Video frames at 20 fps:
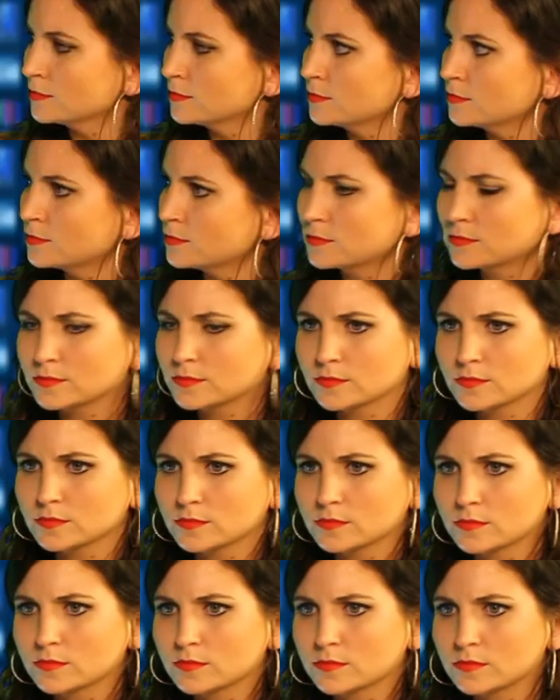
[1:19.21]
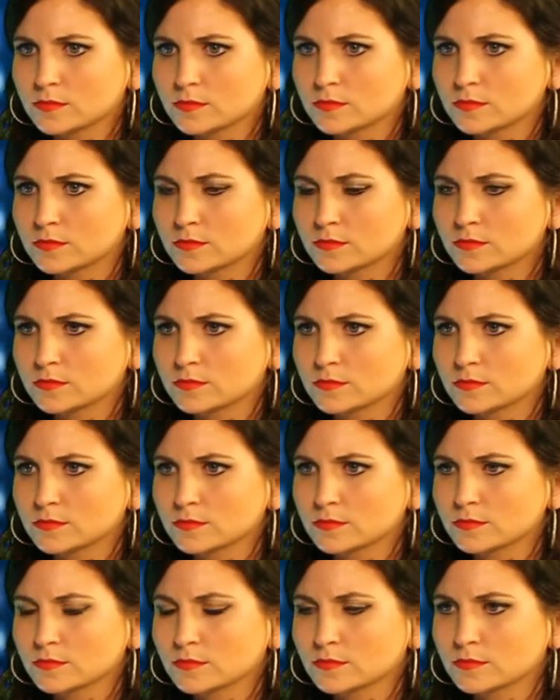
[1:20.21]

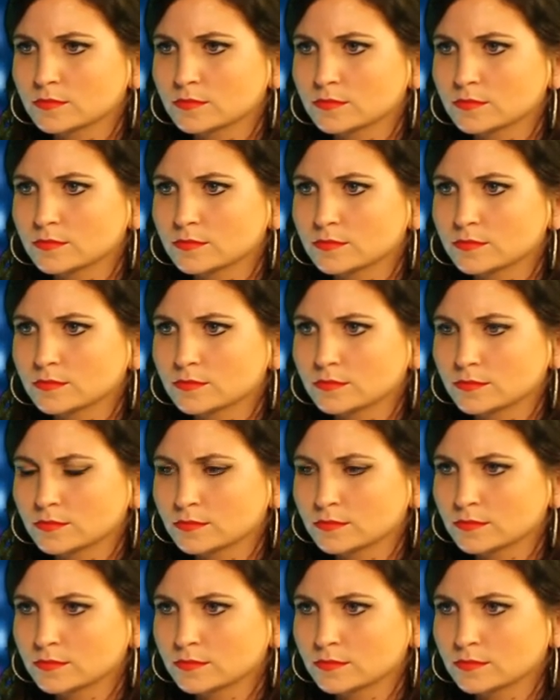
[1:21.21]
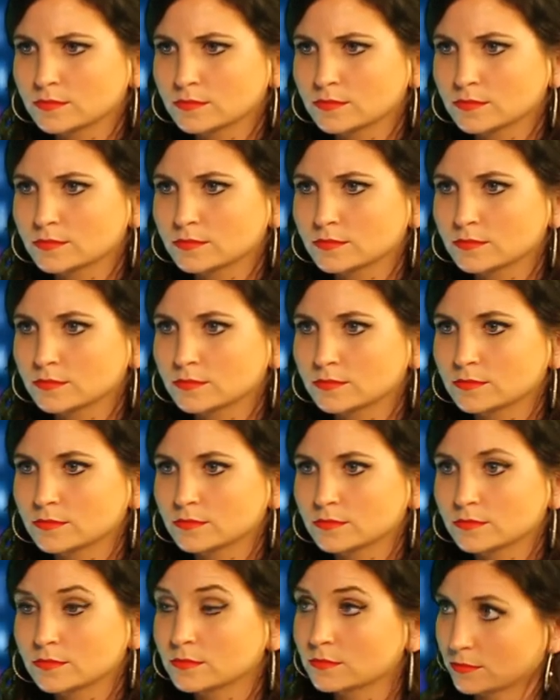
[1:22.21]

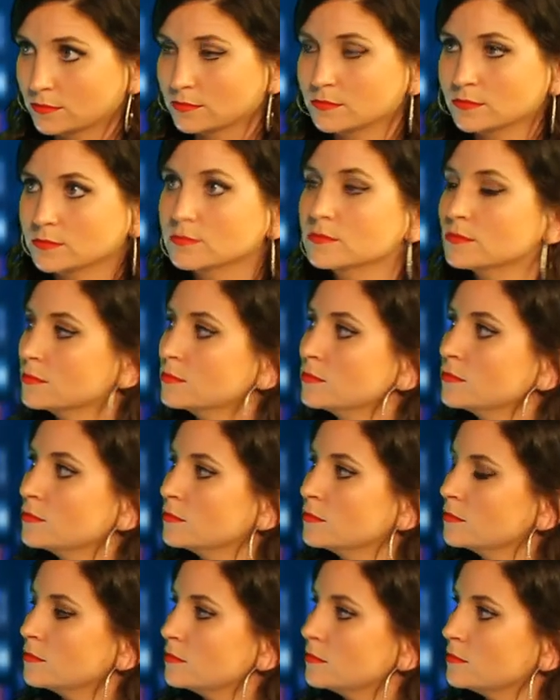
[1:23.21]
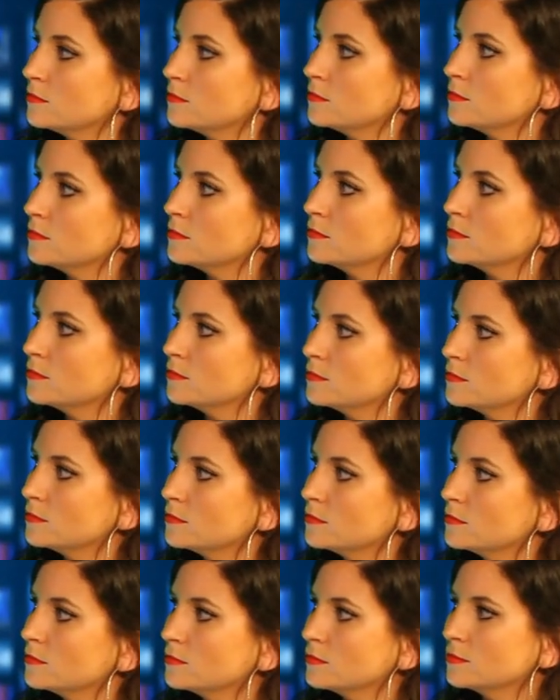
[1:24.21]

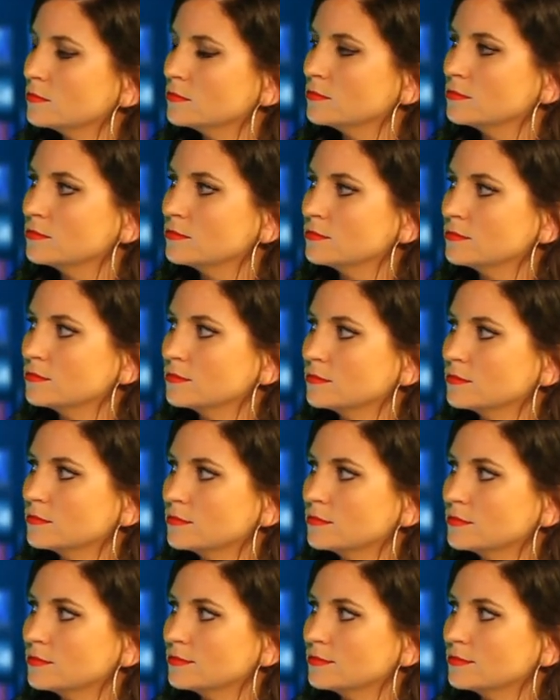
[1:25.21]
(not speaking)